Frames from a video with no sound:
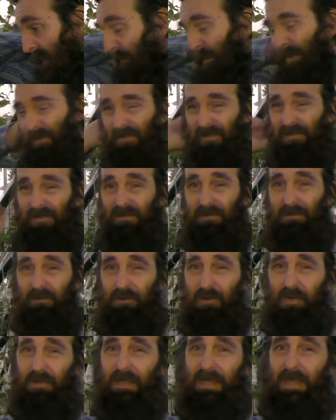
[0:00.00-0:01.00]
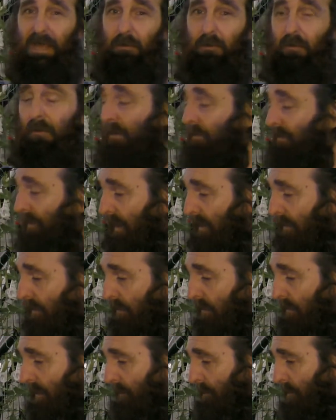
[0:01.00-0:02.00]
Might just turn the camera off now and
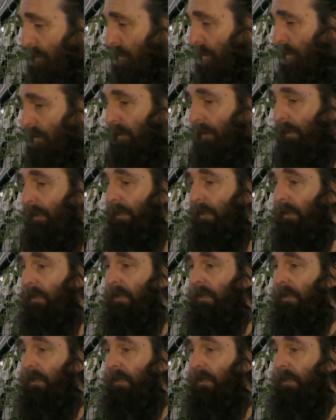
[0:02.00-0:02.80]
I'll grab the broccoli.